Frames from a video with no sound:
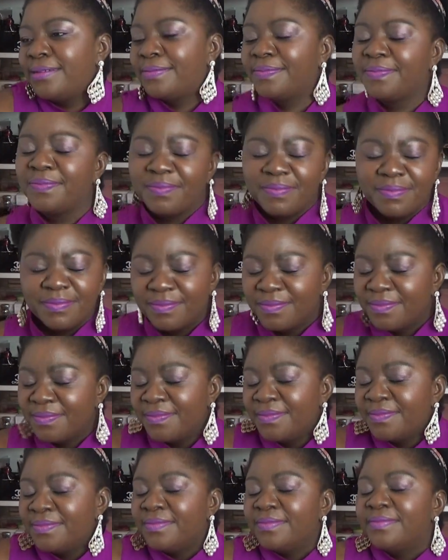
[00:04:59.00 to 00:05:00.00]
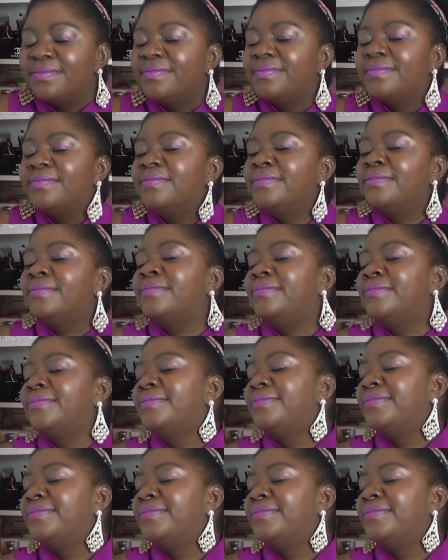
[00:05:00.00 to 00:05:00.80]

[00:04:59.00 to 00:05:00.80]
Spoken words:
(no one is talking)